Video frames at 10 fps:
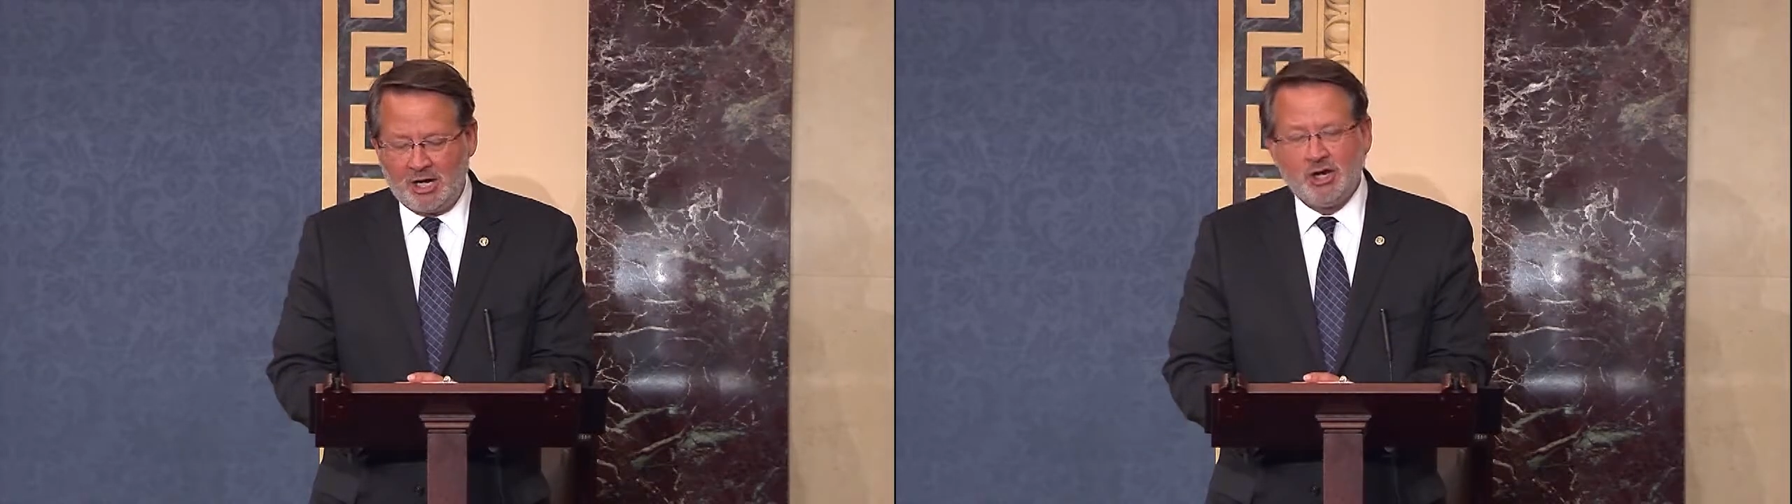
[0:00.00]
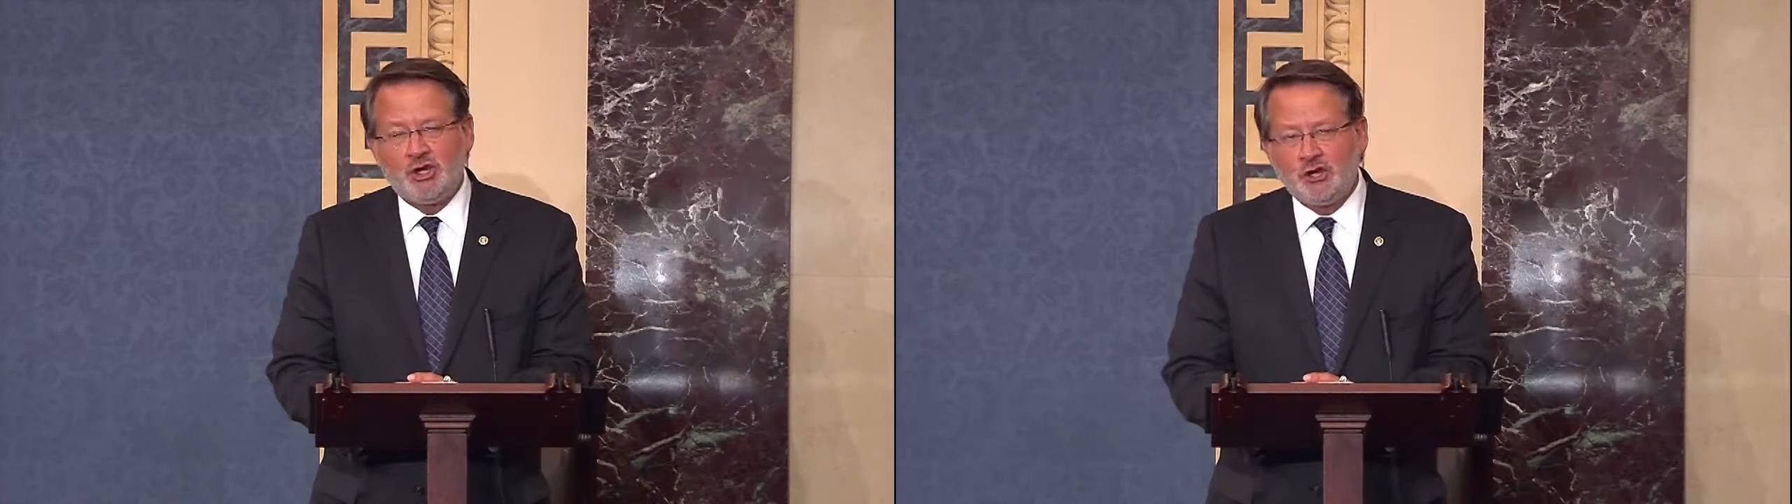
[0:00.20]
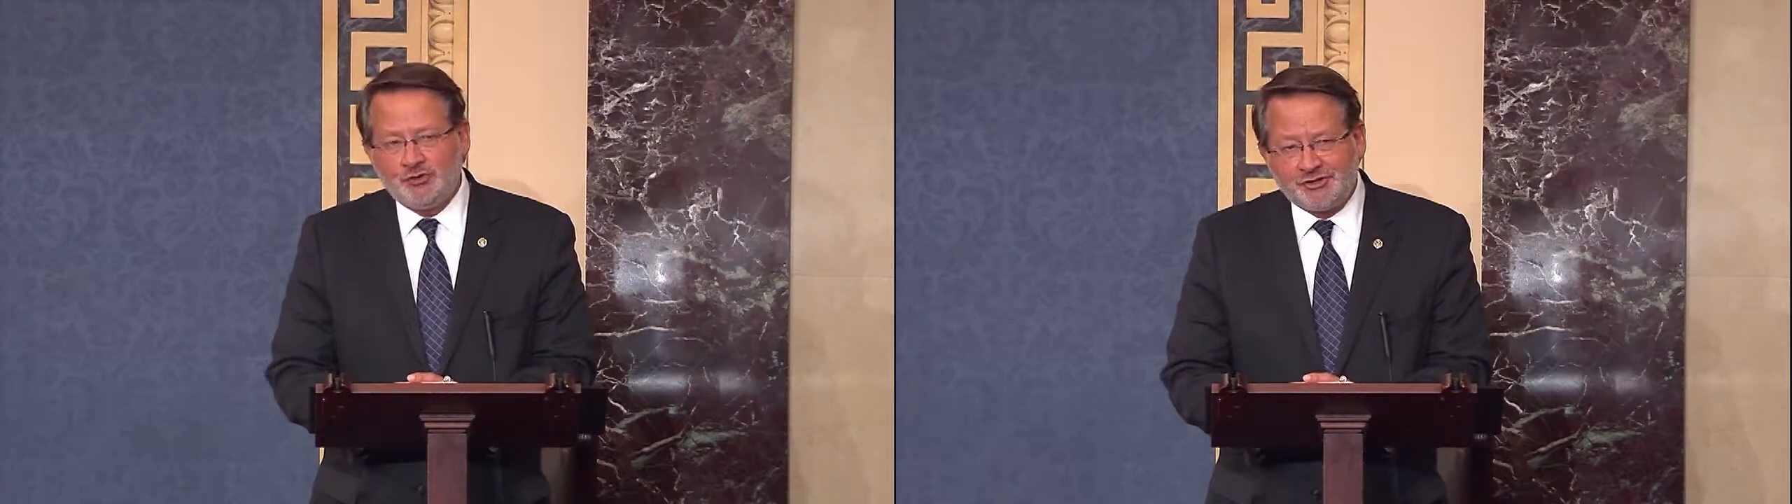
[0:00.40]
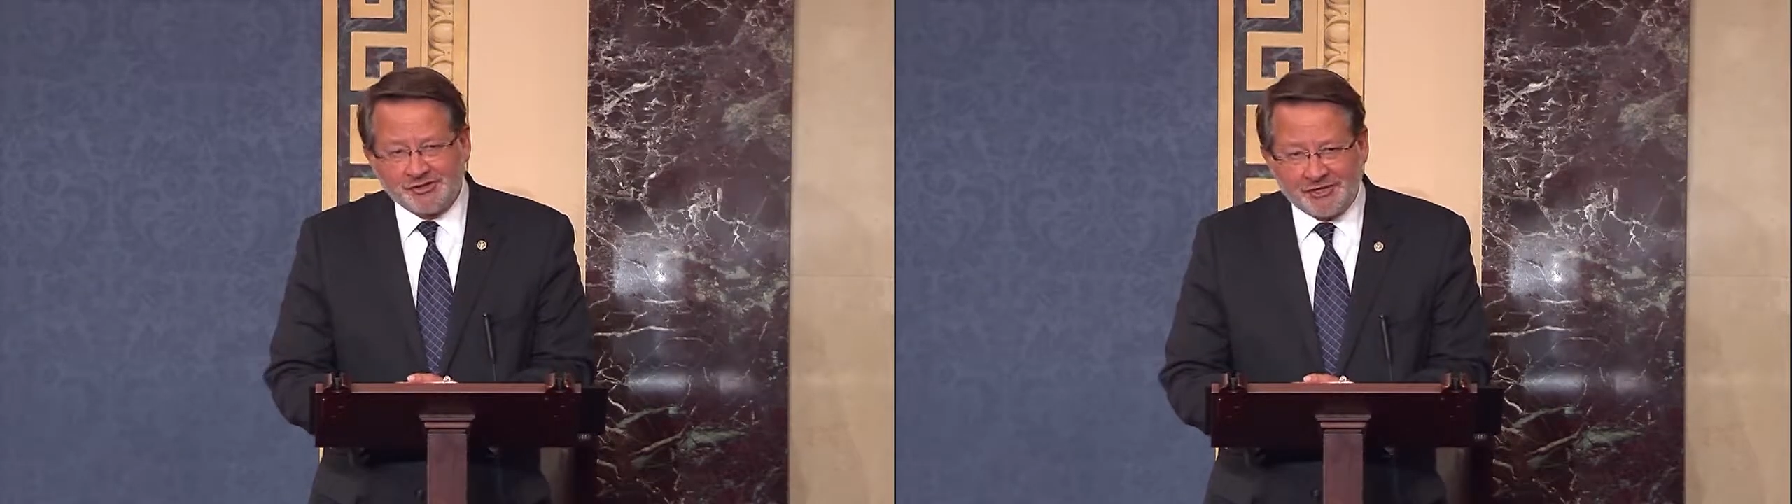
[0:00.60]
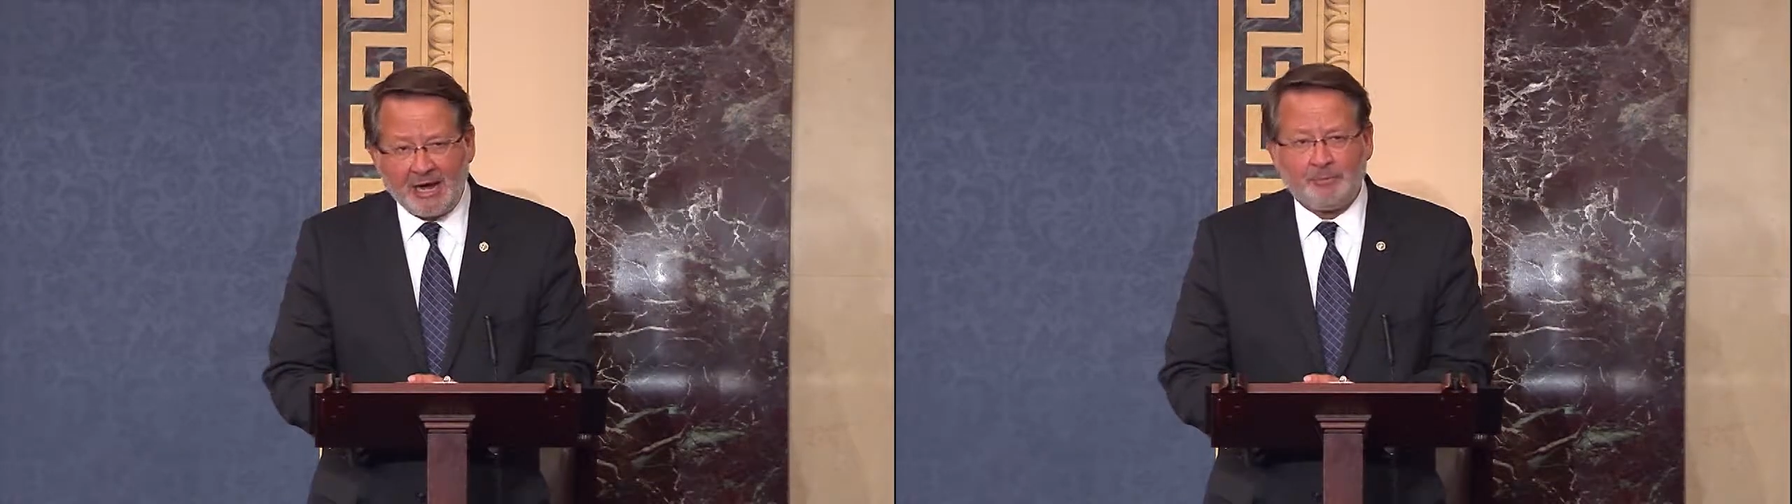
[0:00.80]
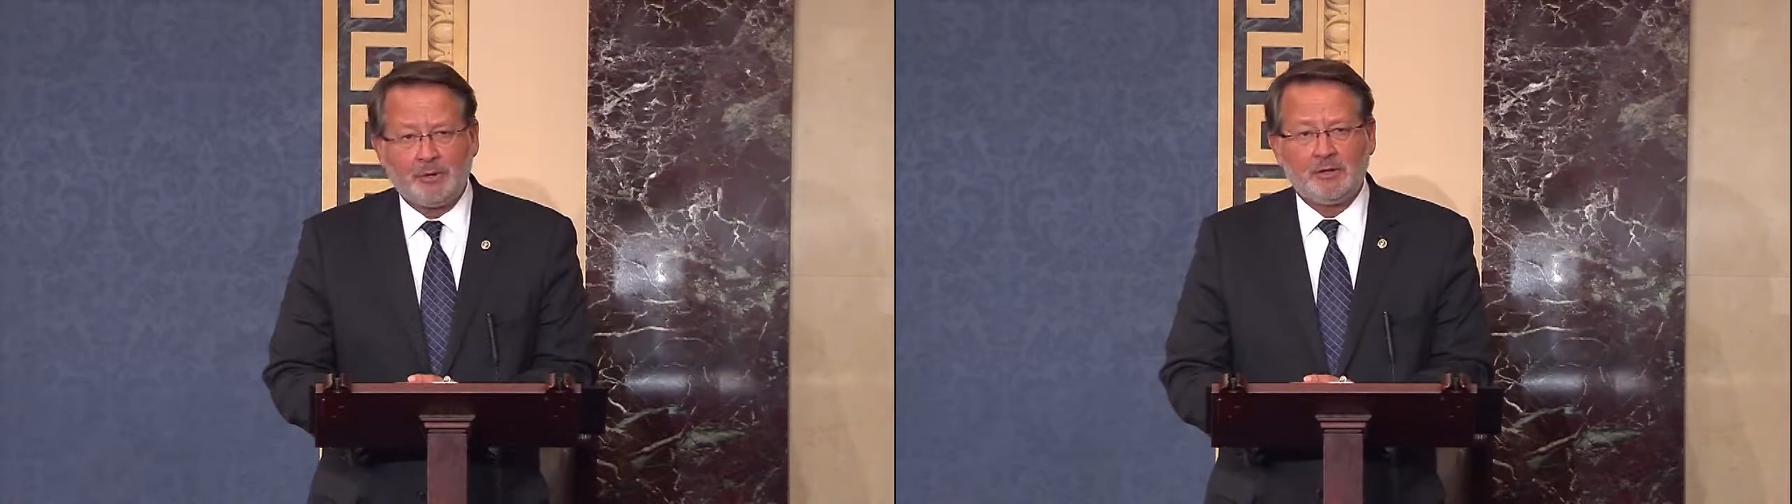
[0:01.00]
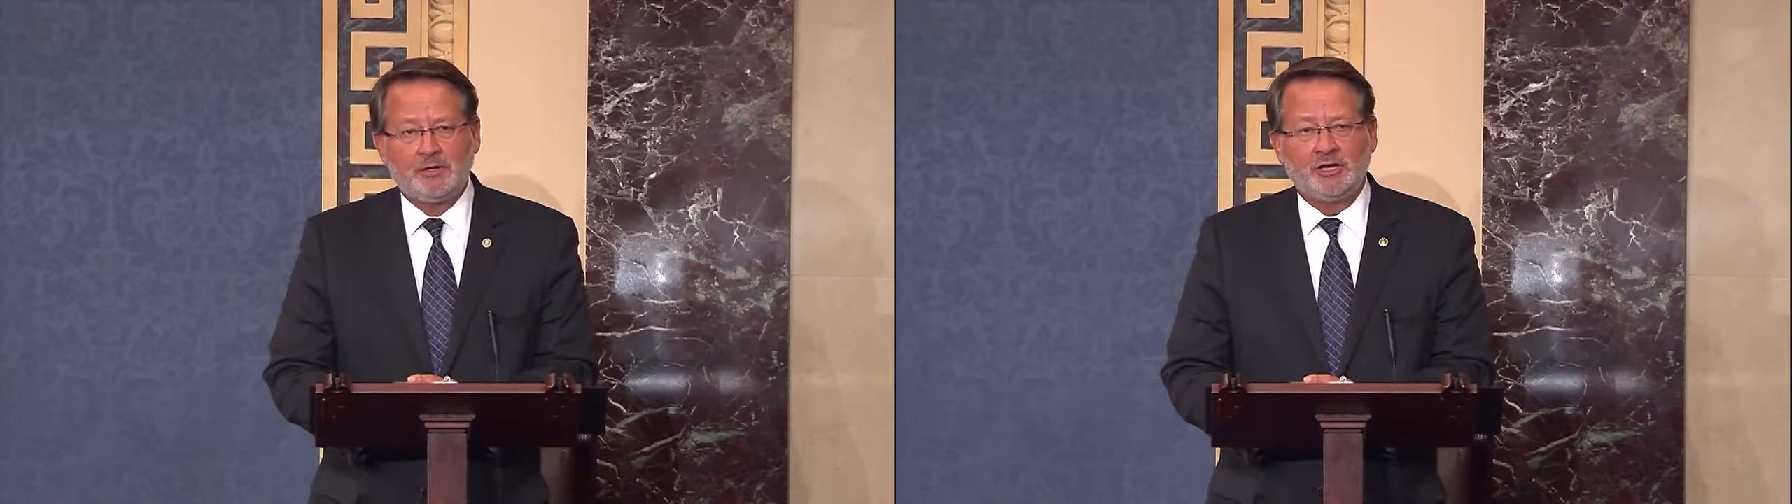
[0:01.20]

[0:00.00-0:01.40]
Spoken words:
huge step